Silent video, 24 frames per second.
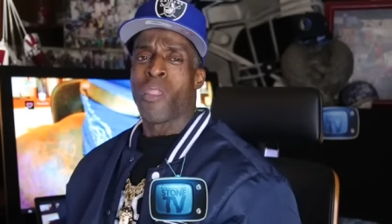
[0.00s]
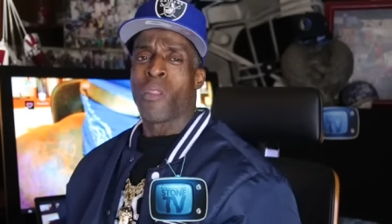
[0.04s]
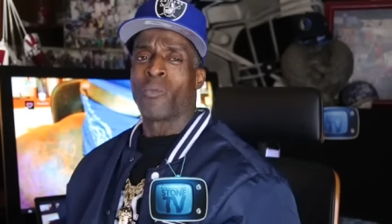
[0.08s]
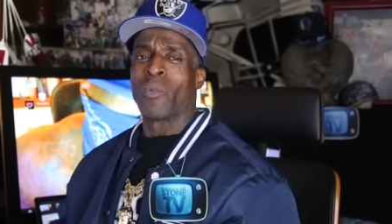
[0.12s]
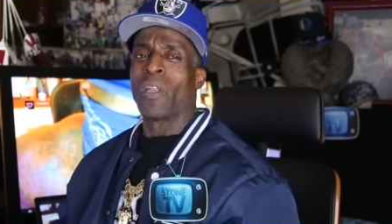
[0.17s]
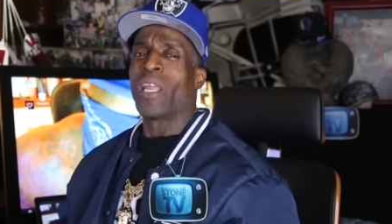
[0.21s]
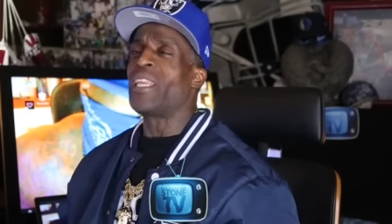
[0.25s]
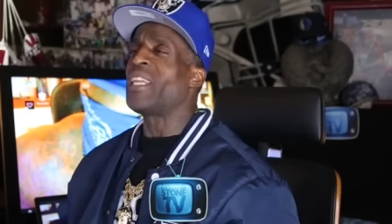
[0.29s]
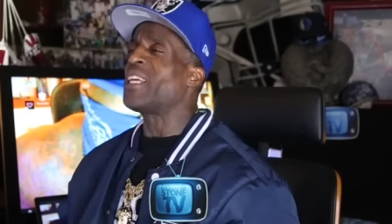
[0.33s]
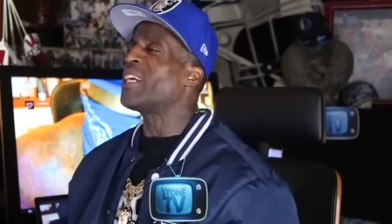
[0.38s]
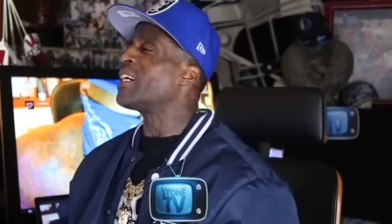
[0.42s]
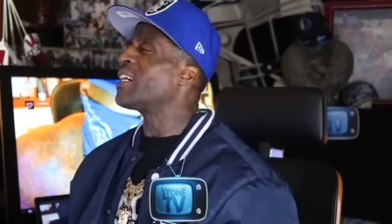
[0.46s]

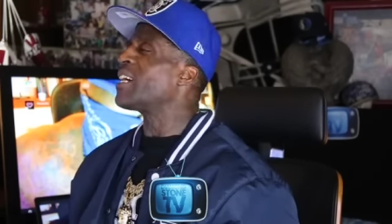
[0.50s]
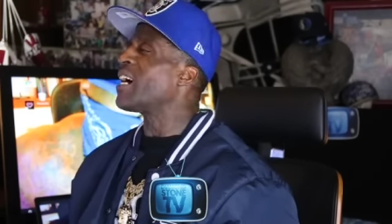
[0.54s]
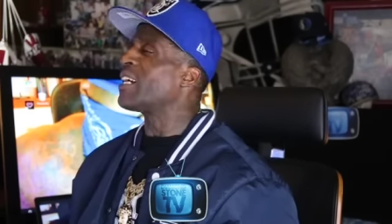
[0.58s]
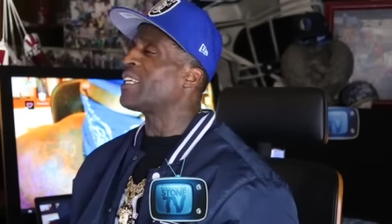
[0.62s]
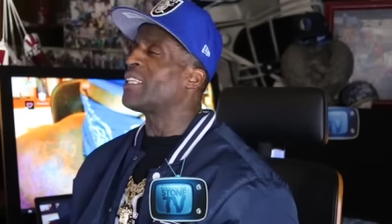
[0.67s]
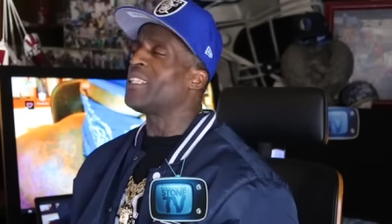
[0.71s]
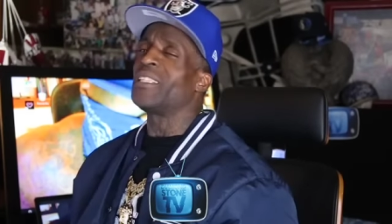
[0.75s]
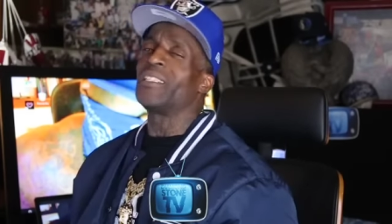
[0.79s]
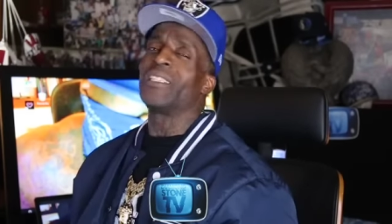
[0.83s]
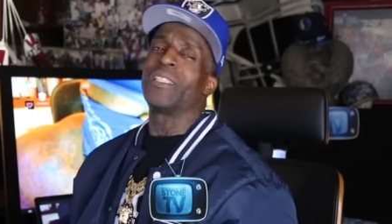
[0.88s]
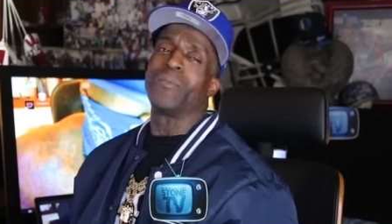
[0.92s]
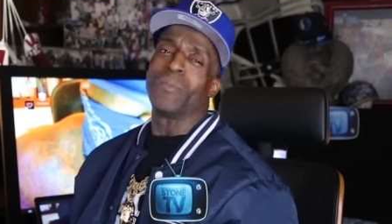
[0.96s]
When that nigga
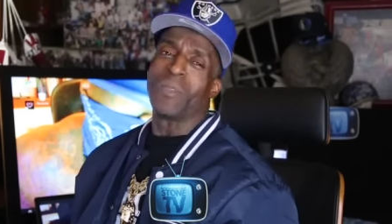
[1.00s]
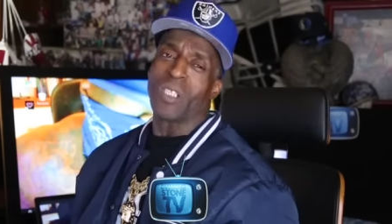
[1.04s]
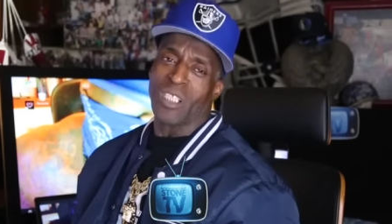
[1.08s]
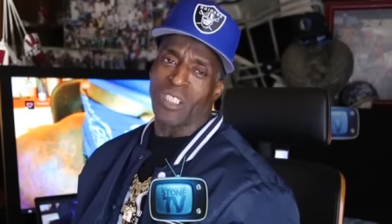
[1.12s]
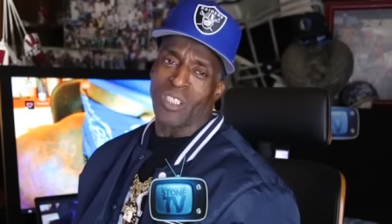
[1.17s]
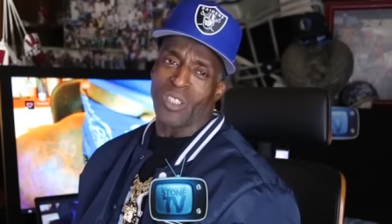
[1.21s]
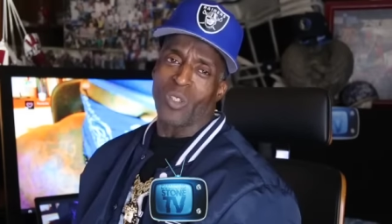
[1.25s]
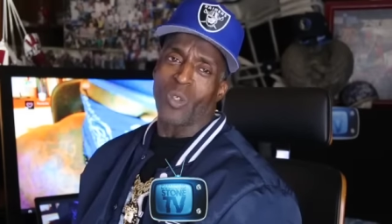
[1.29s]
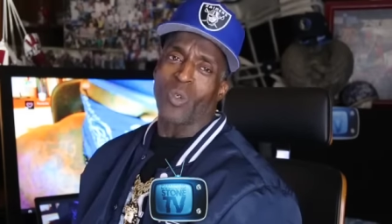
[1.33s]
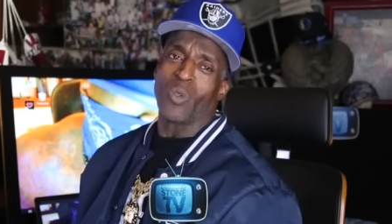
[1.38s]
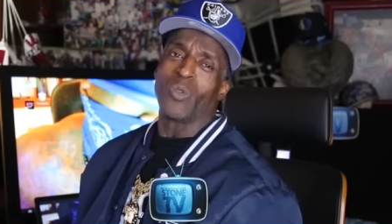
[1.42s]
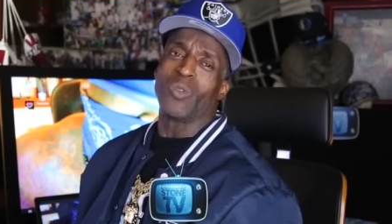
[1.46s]
got killed, them
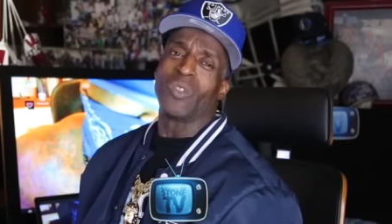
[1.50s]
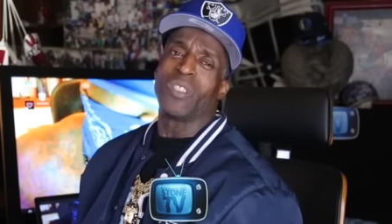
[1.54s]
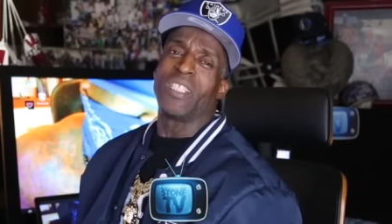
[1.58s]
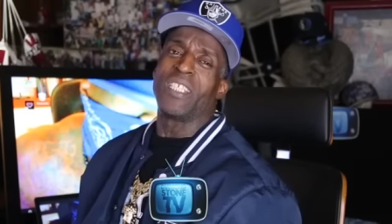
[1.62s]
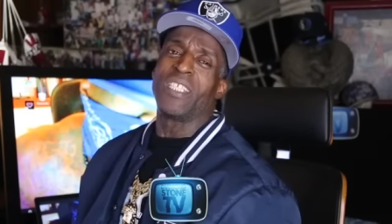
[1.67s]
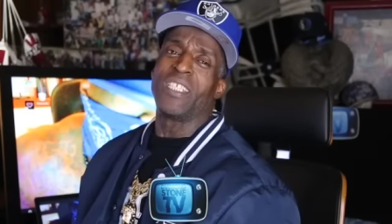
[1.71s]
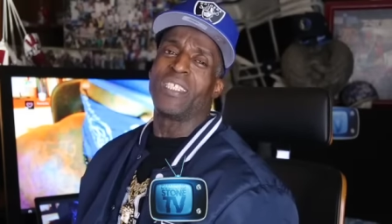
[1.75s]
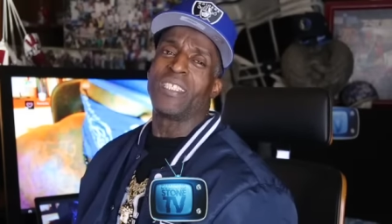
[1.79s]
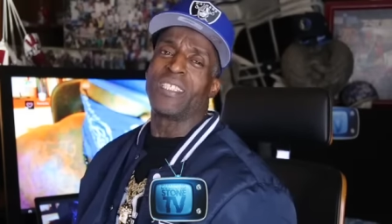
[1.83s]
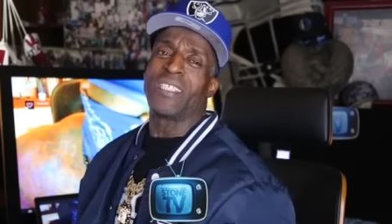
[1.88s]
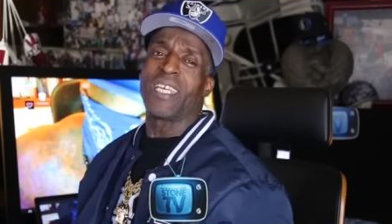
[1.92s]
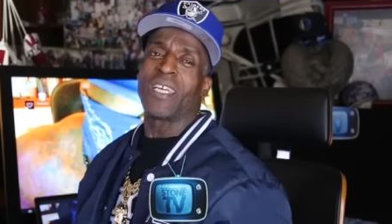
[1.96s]
niggas knew who
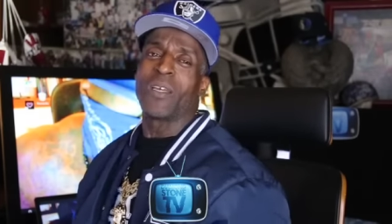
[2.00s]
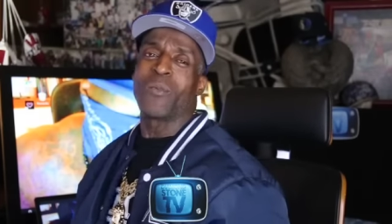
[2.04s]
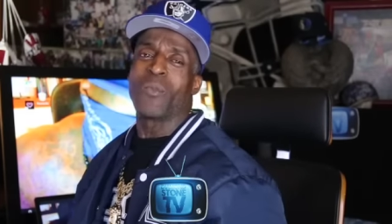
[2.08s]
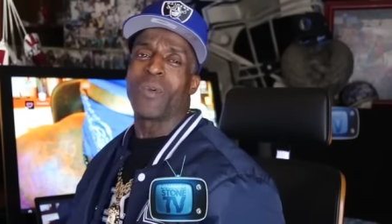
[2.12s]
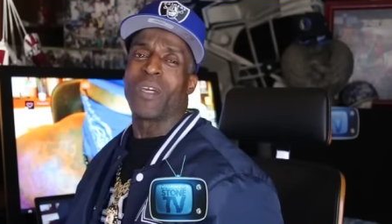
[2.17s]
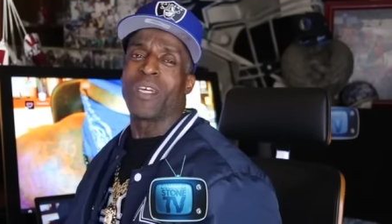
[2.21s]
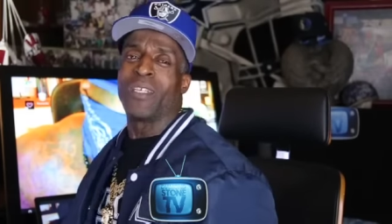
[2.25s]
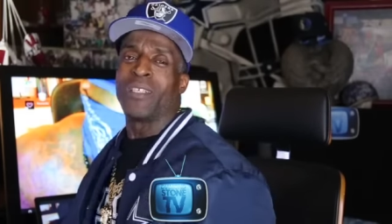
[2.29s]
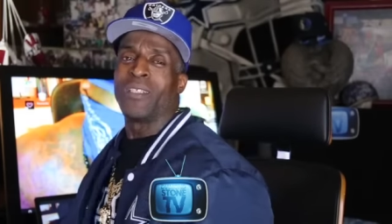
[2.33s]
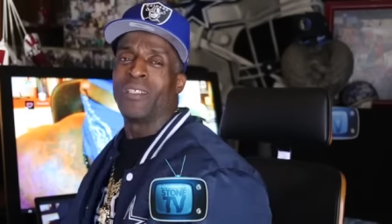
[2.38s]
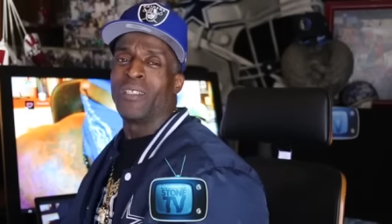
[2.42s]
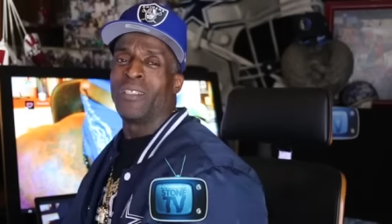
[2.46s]
did that,
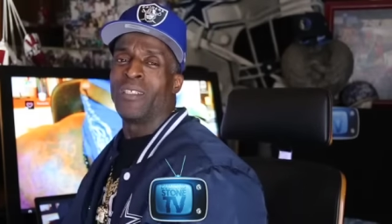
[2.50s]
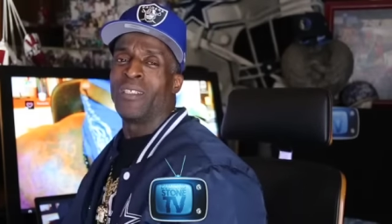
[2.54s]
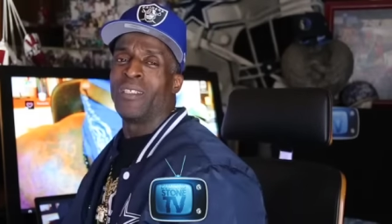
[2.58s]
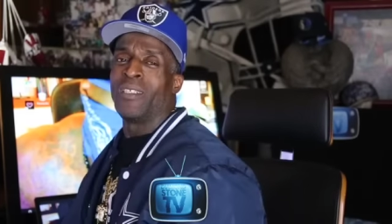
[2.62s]
man.